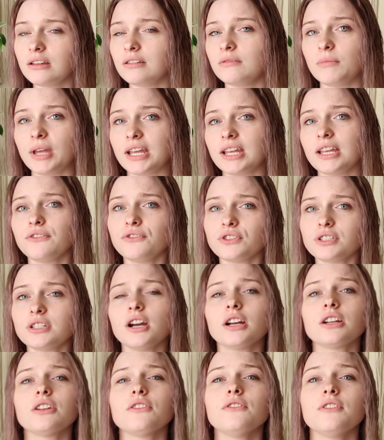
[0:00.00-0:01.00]
making
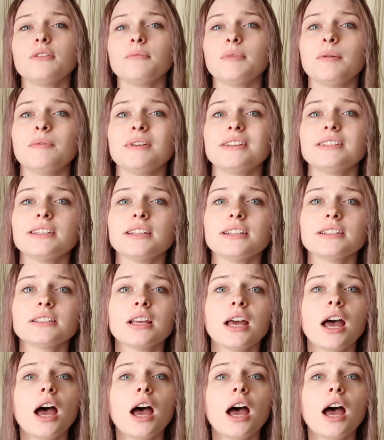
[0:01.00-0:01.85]
photography my business.